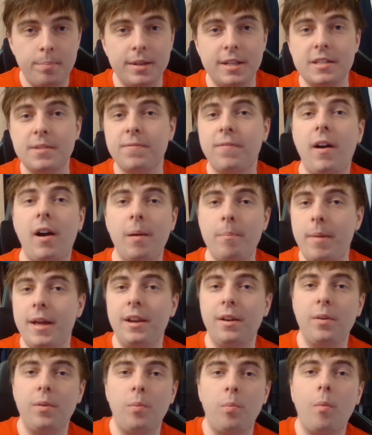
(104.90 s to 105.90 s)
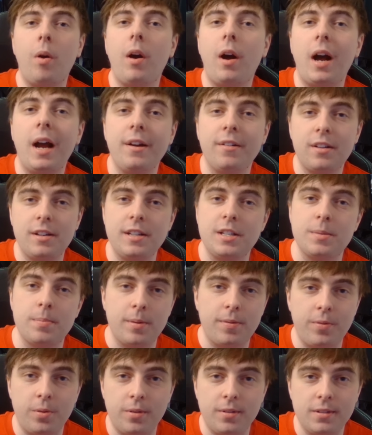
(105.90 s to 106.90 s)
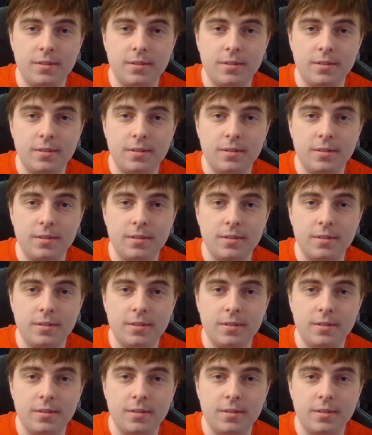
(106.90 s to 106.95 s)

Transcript: it's far better than what I released before.